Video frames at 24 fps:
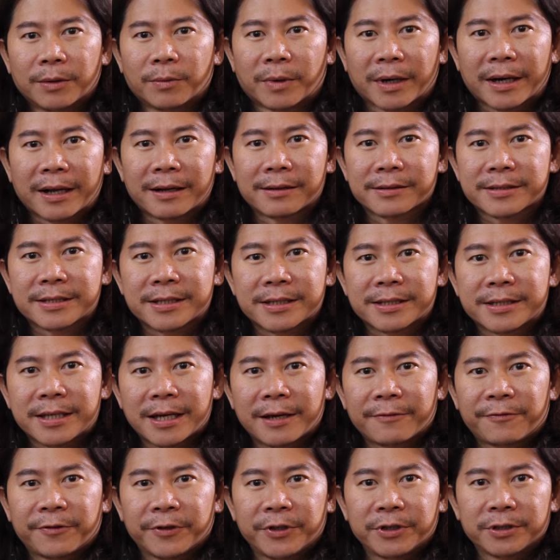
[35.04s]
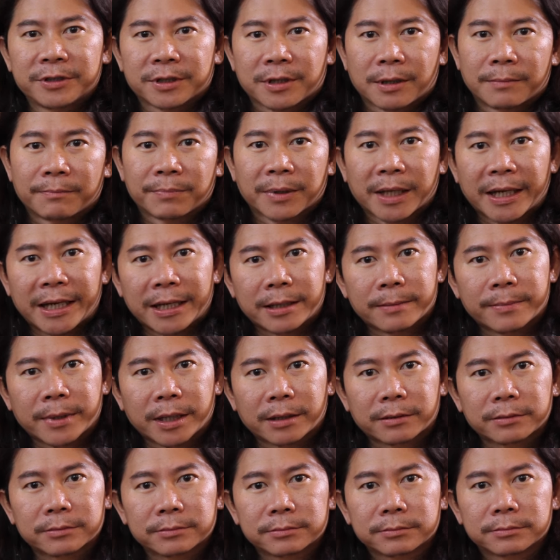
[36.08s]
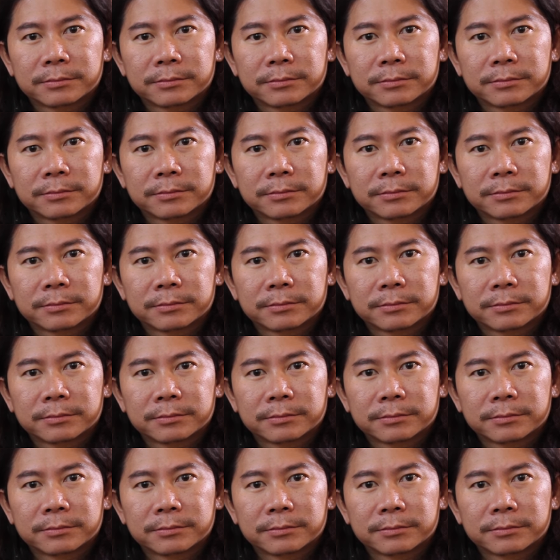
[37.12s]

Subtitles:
What else is there for you to complain about?